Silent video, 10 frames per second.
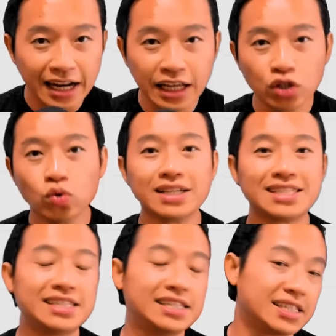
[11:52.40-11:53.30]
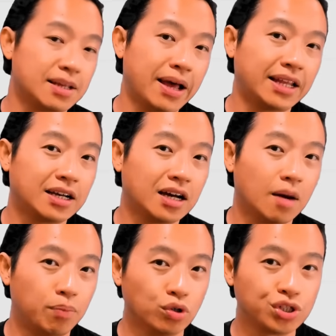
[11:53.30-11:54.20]
adding to the systematic
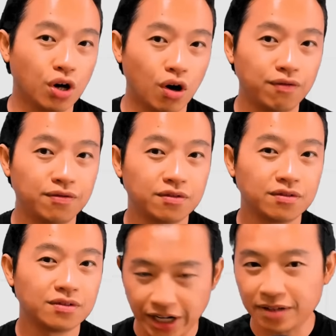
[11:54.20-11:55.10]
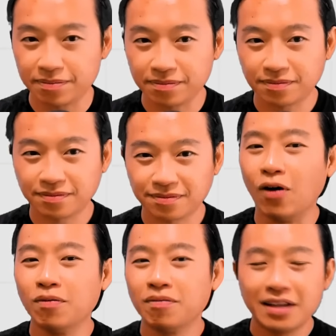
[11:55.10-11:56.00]
approach of trading.
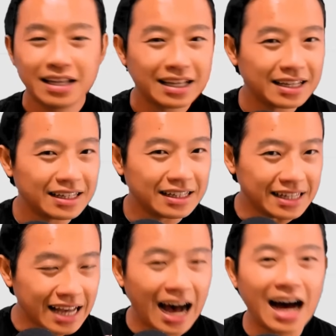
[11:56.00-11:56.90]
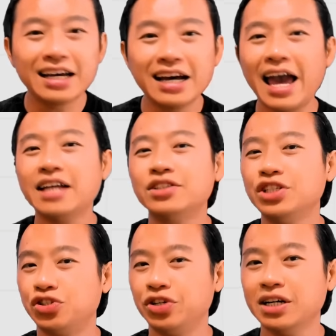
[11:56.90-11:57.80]
Now, the other
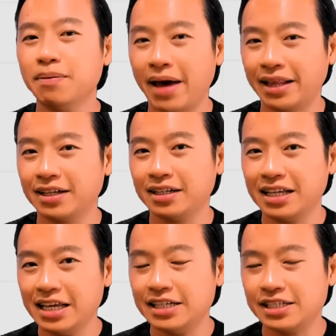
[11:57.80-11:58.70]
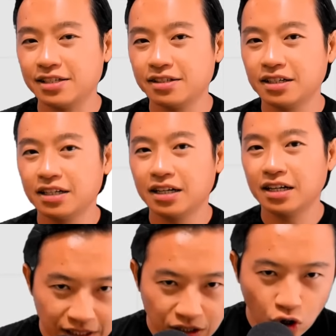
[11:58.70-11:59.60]
entry trigger method is
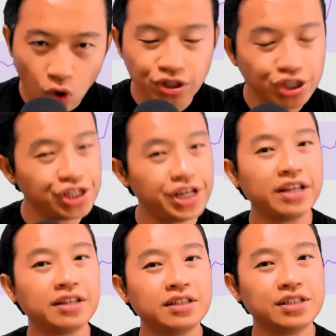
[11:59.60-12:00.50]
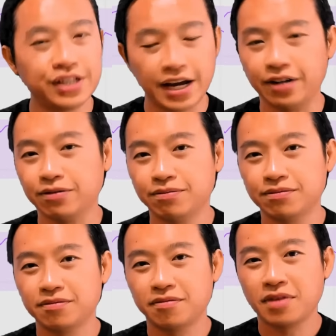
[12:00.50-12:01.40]
the Donchian Channel.
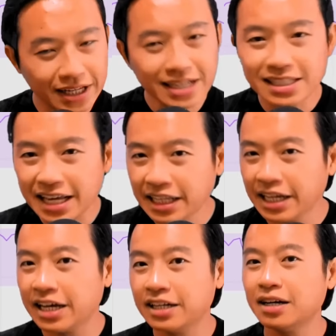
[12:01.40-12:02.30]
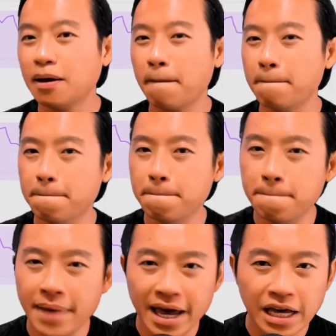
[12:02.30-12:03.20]
So this indicator
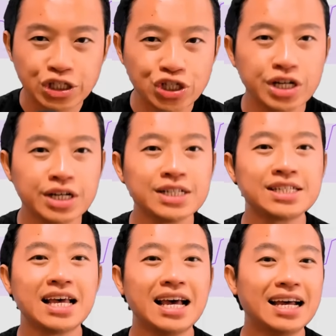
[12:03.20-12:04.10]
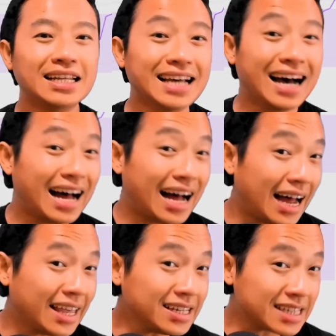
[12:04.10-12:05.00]
measures the
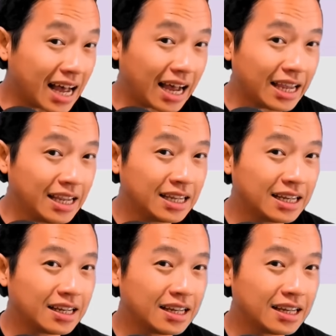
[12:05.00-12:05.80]
highest high